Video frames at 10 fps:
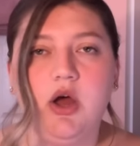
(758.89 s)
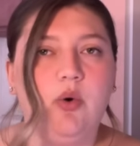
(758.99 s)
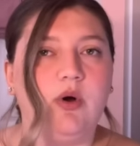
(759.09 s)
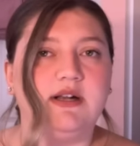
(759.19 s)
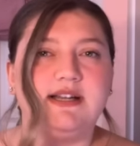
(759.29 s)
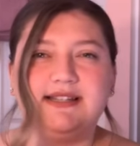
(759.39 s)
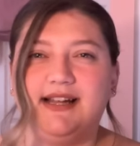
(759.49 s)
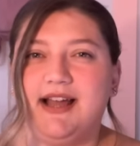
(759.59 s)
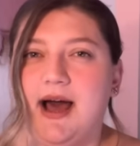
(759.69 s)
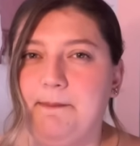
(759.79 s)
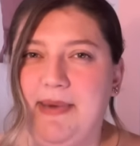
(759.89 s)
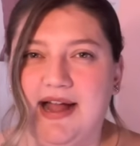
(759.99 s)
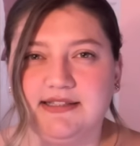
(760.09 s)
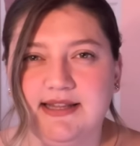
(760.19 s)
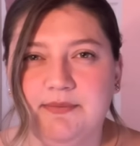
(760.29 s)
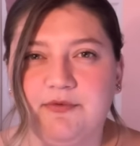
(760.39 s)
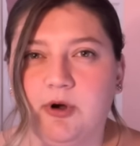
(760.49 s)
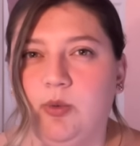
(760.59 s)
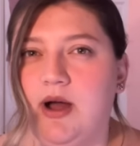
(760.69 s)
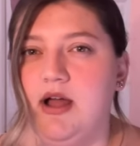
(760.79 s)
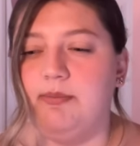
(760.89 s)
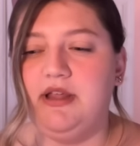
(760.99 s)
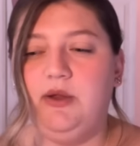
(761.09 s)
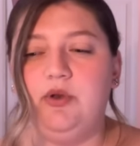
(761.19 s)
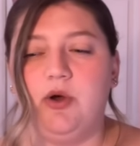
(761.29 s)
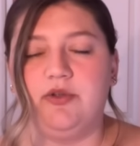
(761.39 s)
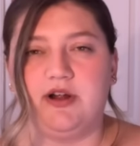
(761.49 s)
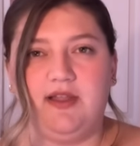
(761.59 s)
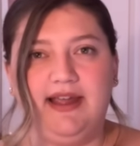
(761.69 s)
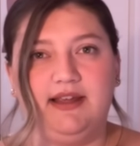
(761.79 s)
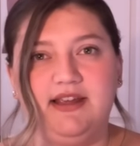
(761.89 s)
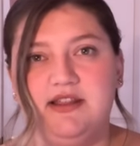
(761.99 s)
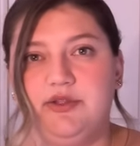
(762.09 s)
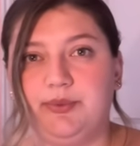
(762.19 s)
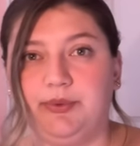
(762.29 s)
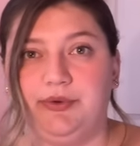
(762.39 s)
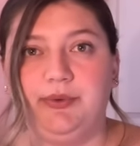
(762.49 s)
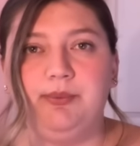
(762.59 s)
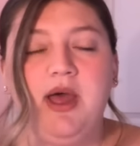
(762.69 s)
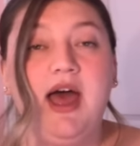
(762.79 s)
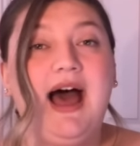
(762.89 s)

or it doesn't cut back to them for a while, but you know they're like in the room,